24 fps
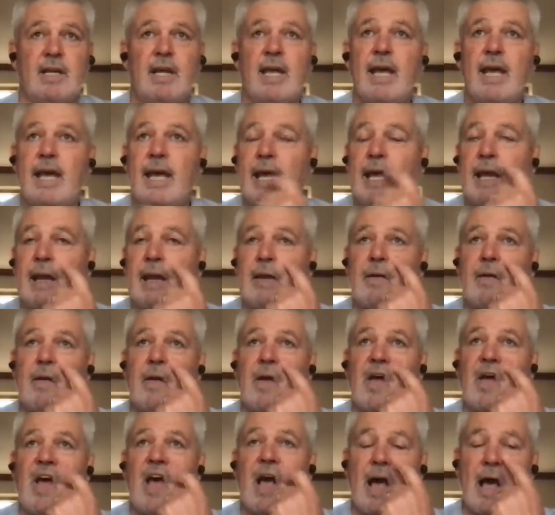And
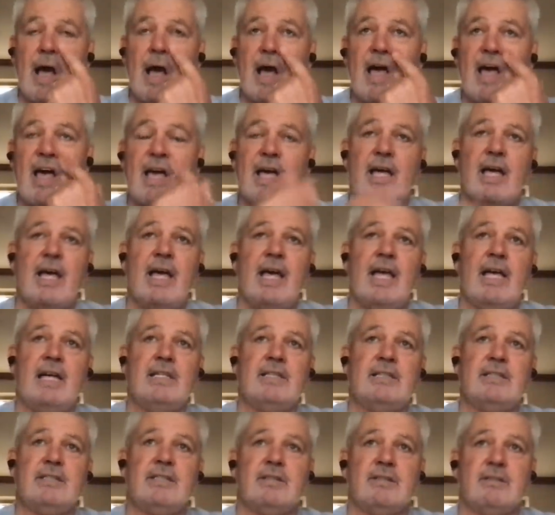
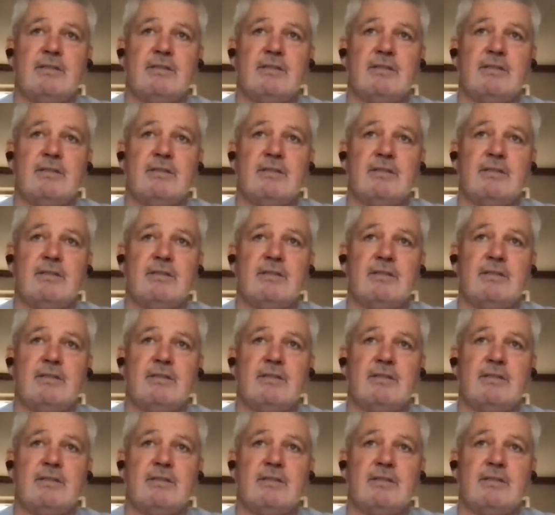and